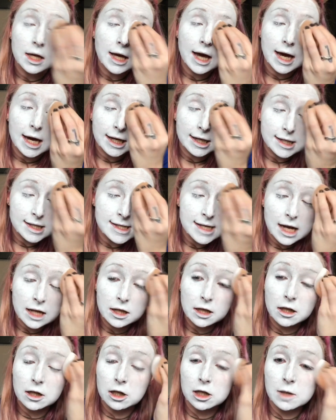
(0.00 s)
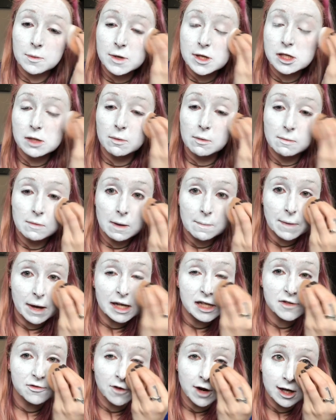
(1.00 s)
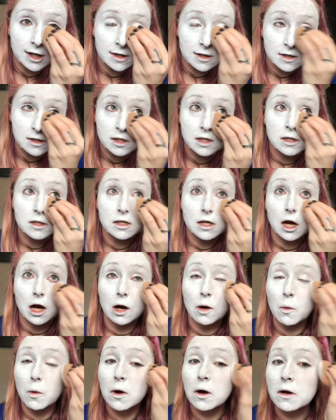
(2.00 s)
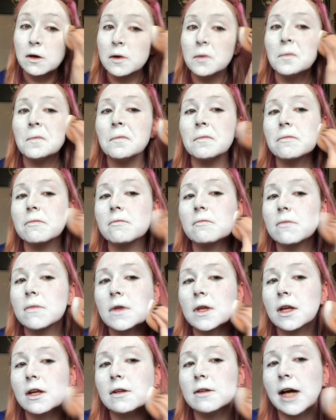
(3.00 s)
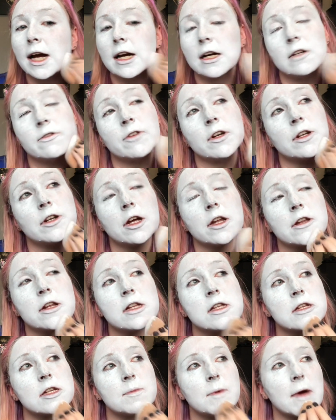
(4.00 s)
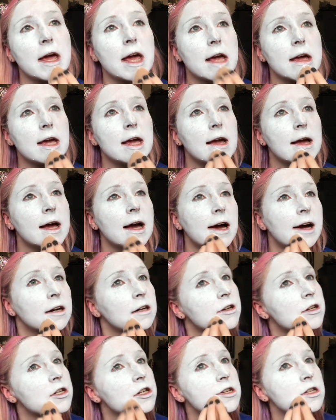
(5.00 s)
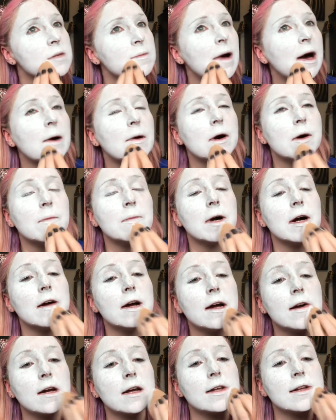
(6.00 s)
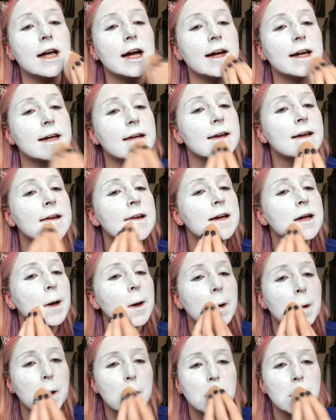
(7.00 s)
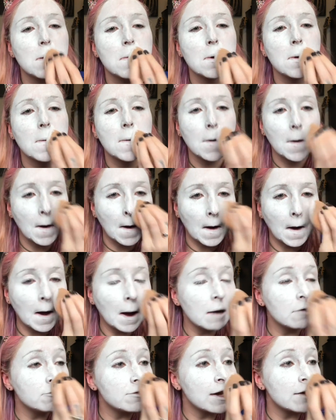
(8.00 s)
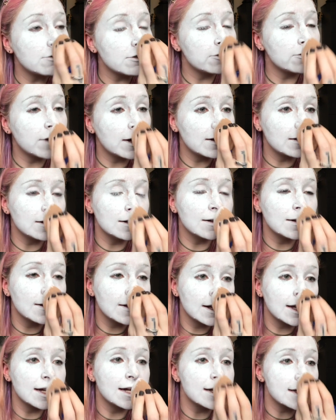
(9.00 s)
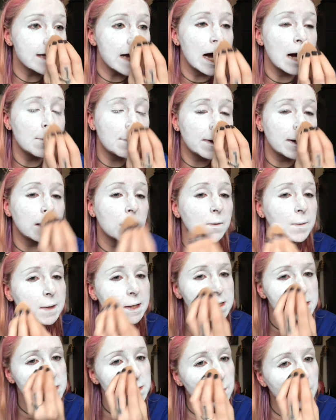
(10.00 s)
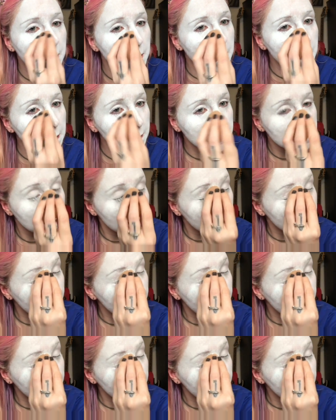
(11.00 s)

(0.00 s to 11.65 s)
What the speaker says: Yeah, I can tell that they're going to be some of my best friends. So, like, I've got nothing to be anxious about at work. Like, I've never felt as happy going into work.